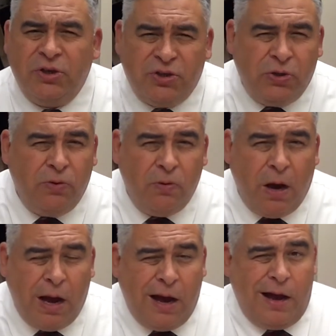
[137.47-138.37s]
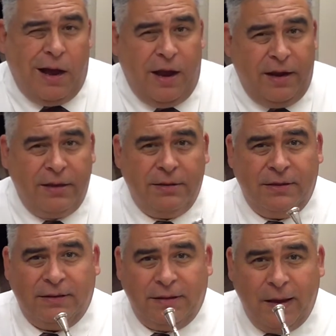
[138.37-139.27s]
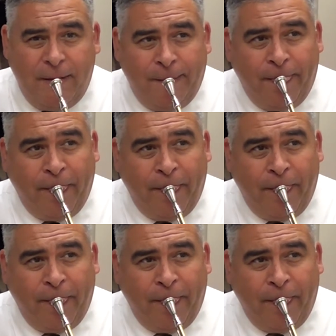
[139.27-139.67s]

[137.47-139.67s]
too high like that,